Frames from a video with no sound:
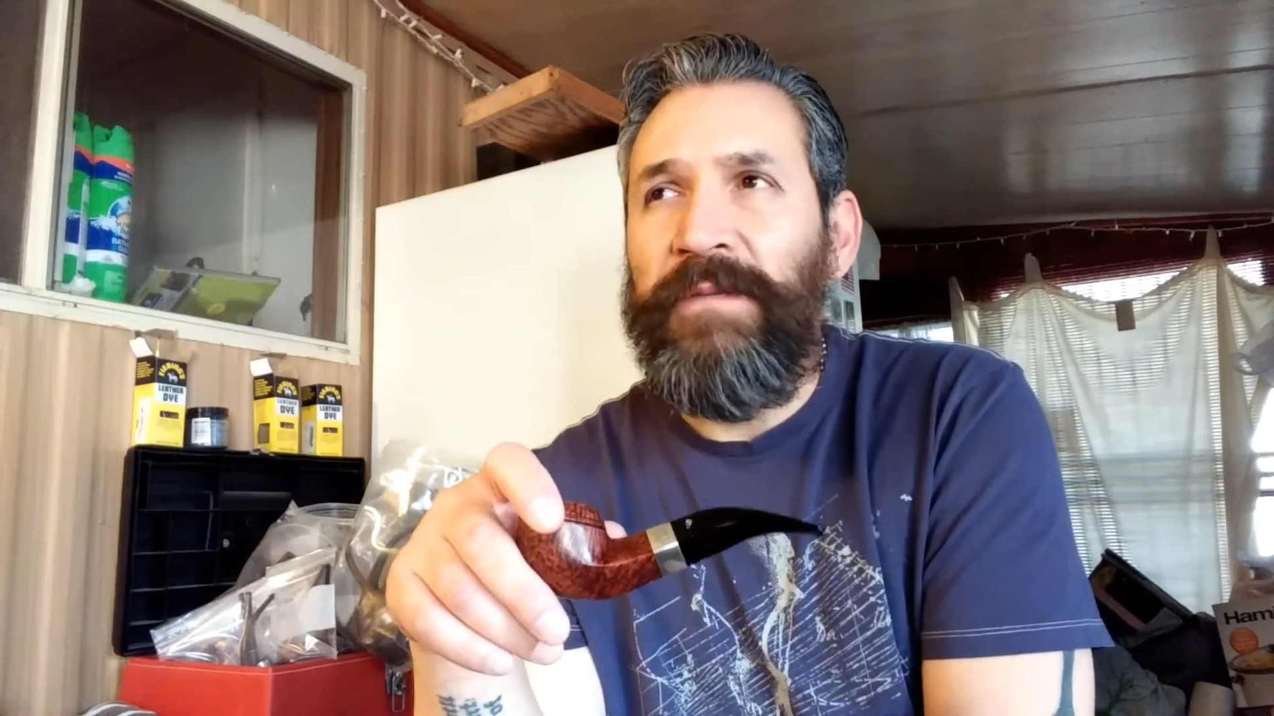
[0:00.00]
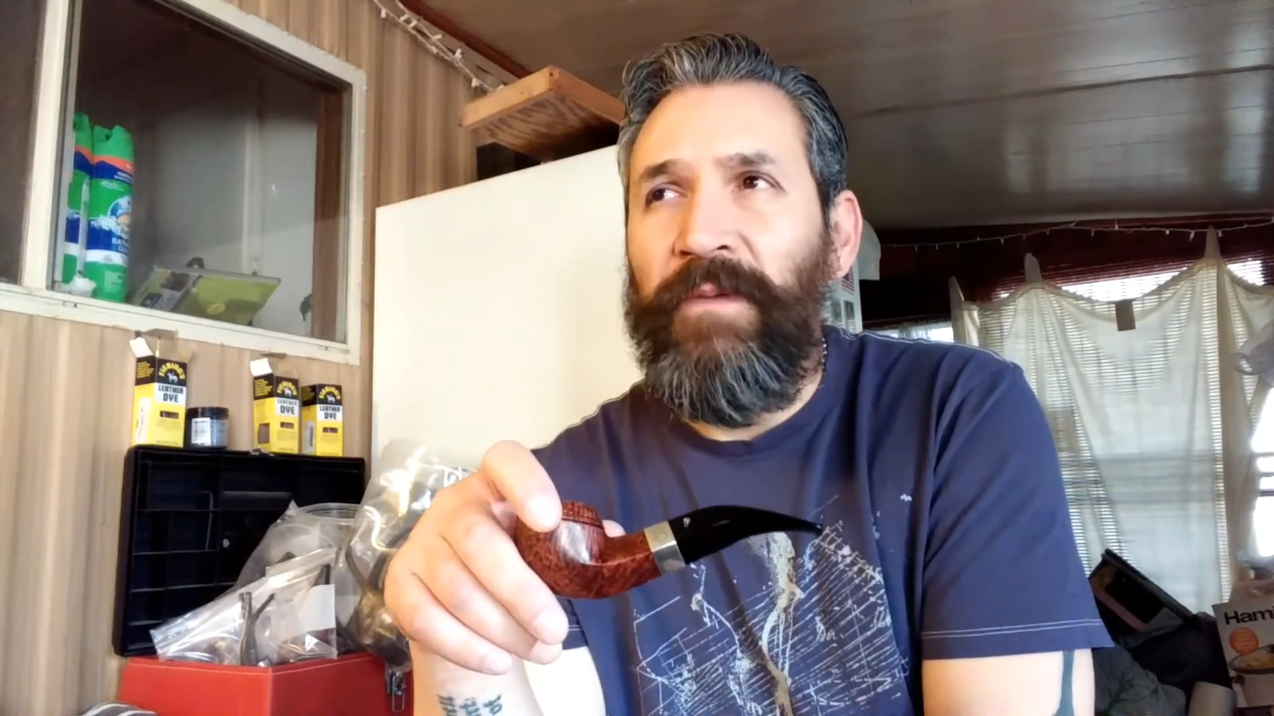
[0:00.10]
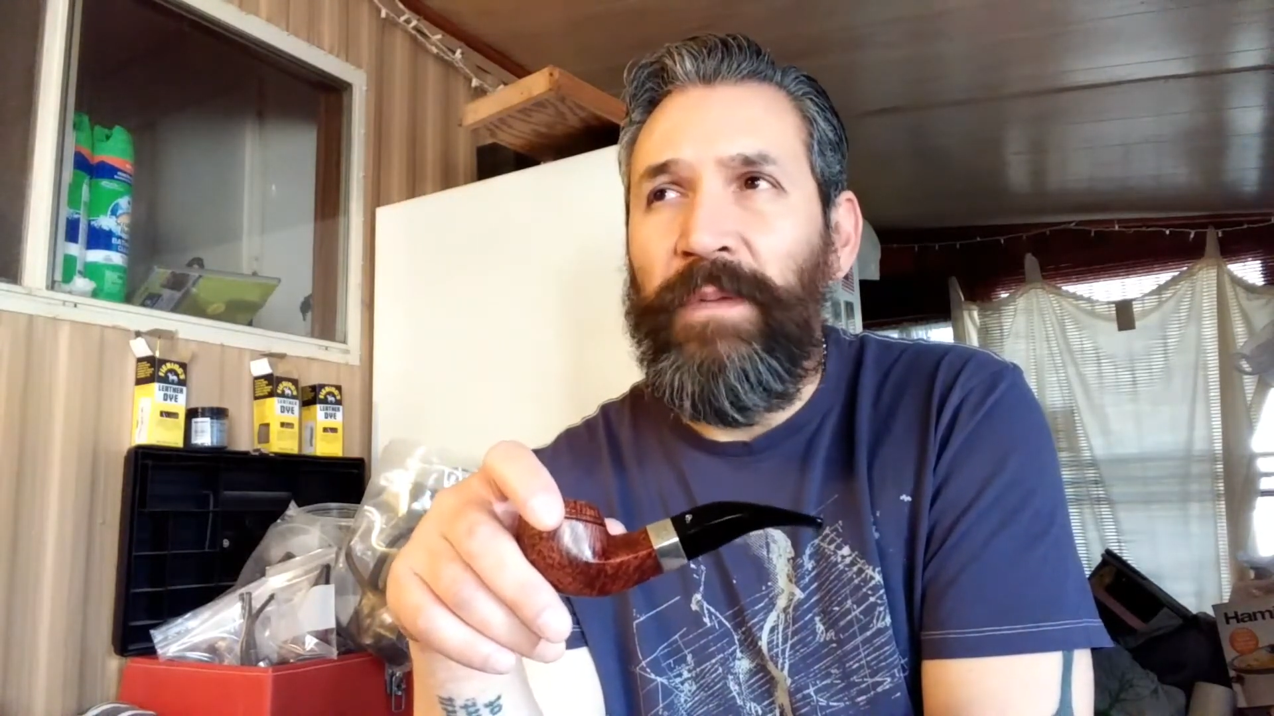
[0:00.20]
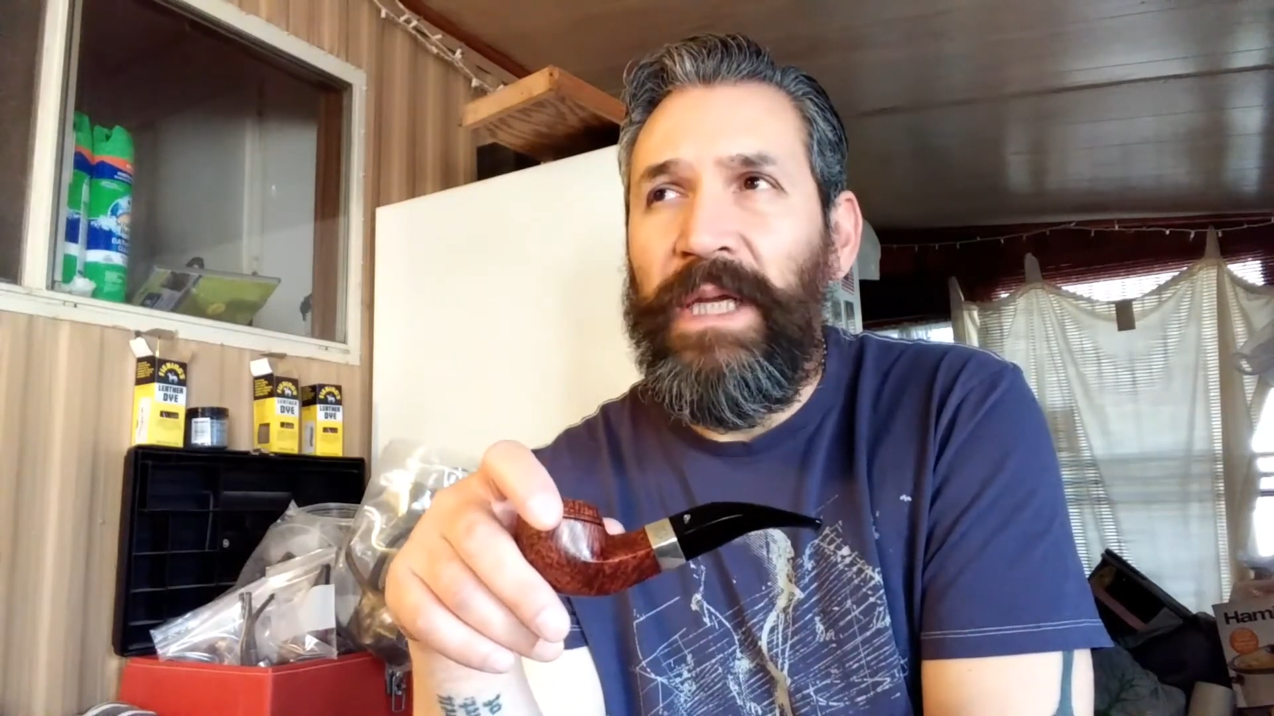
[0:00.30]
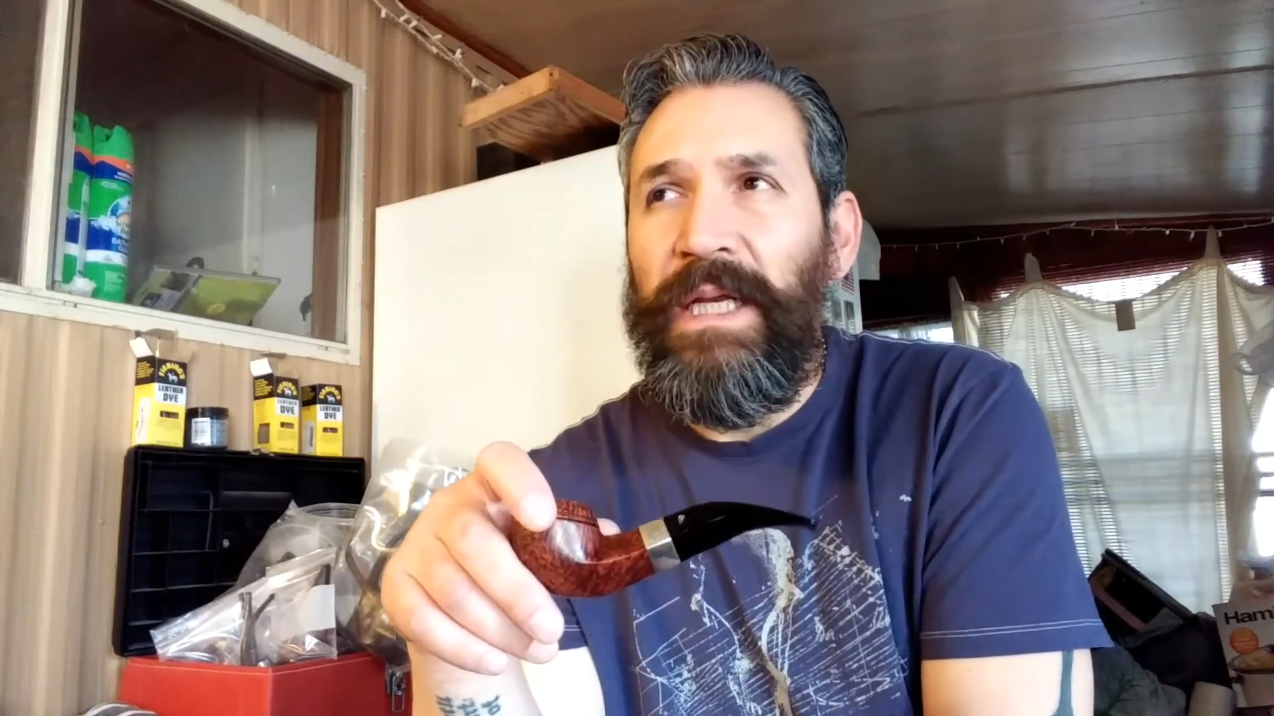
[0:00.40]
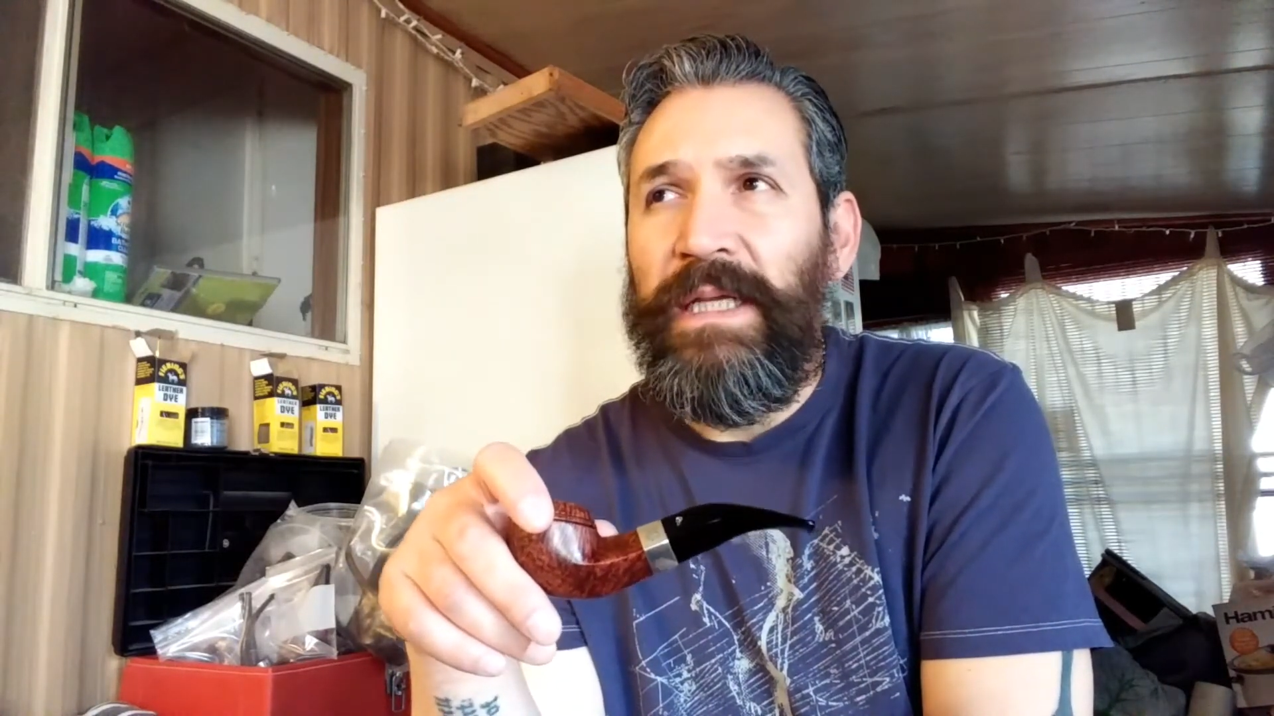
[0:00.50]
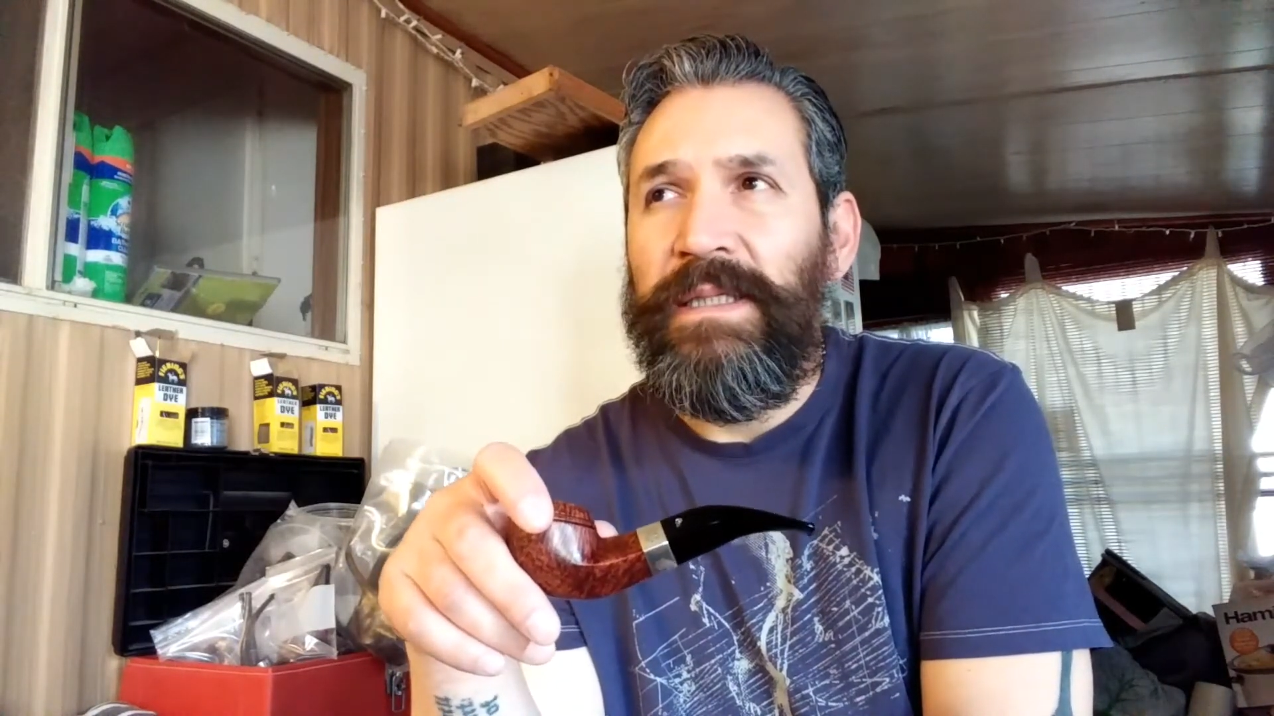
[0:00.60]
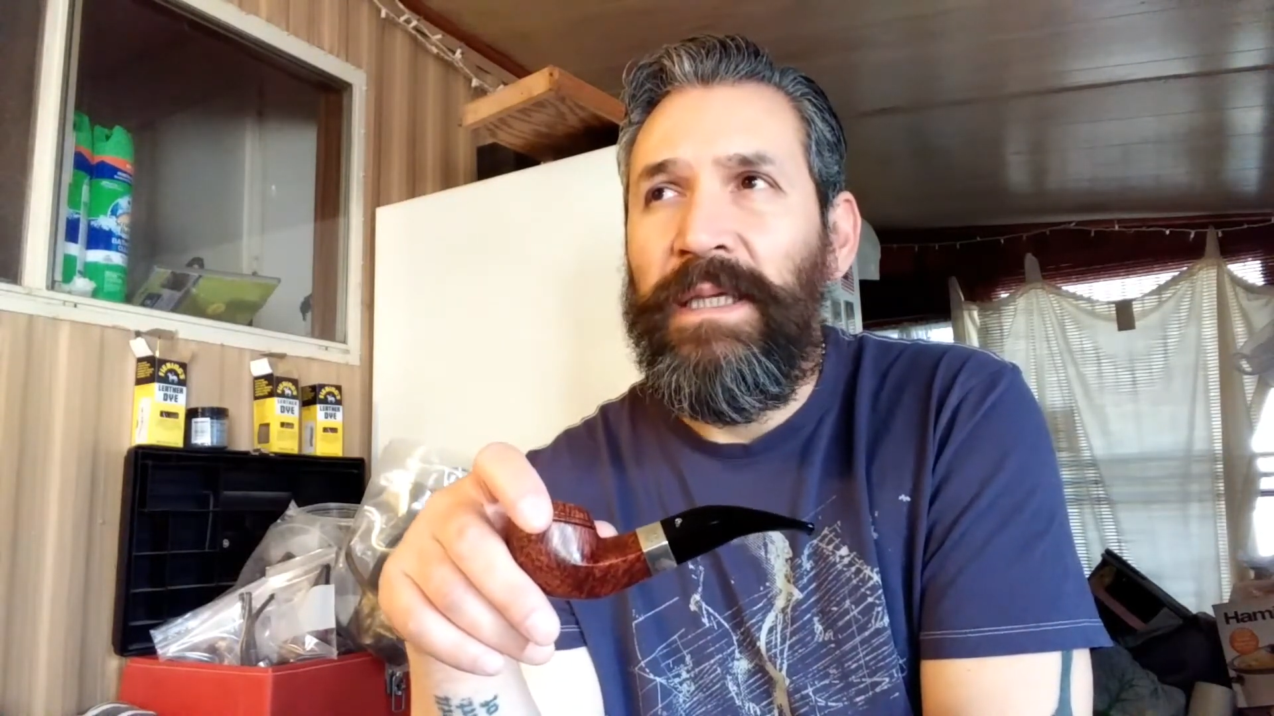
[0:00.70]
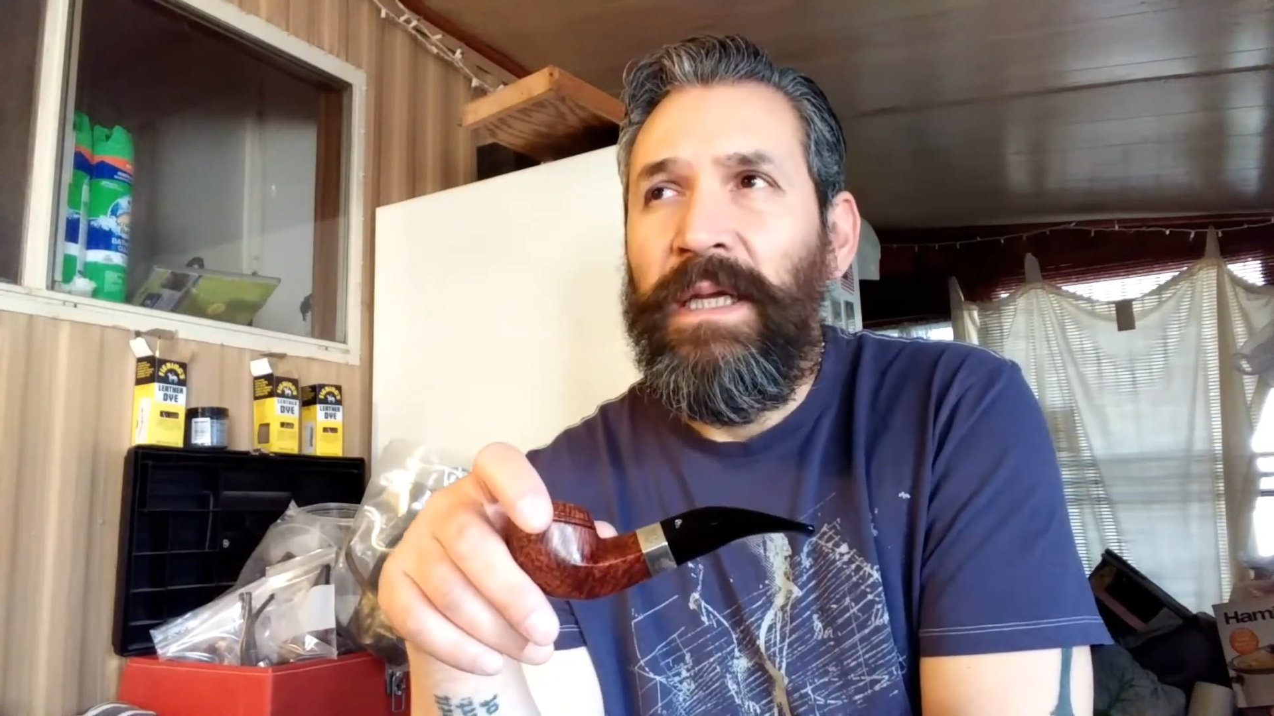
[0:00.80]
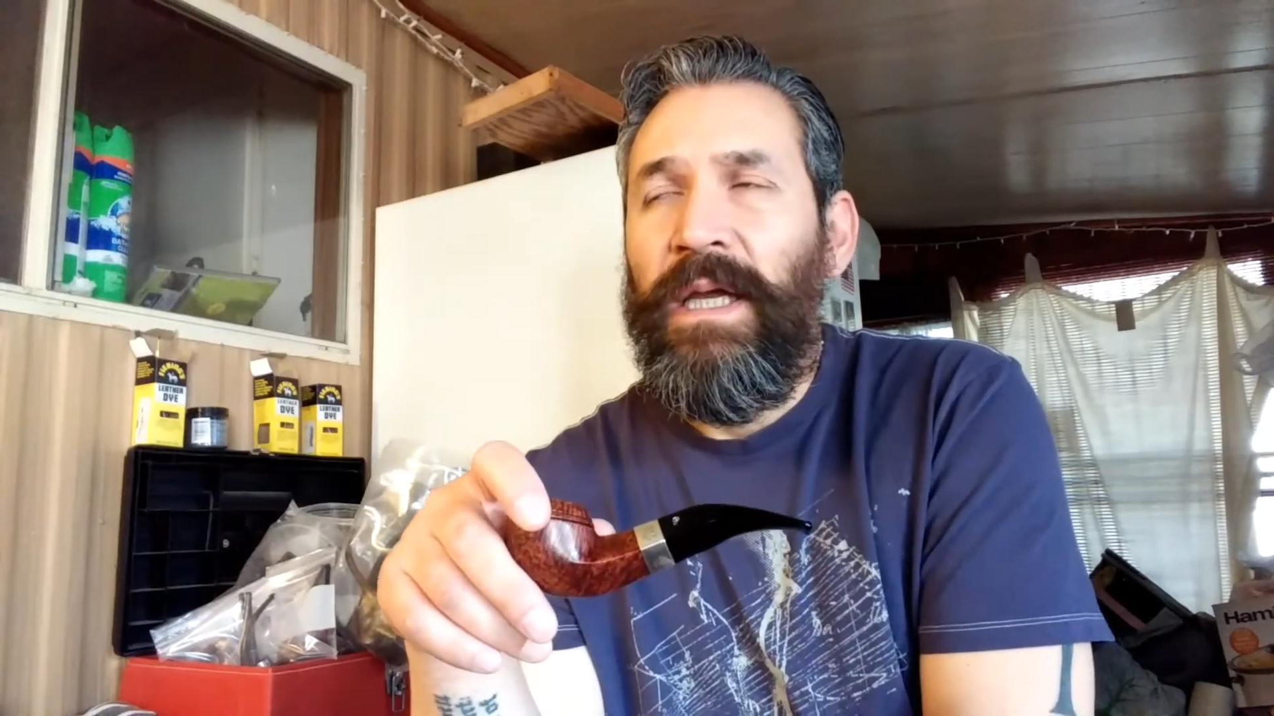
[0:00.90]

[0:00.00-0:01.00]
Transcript: for me it is.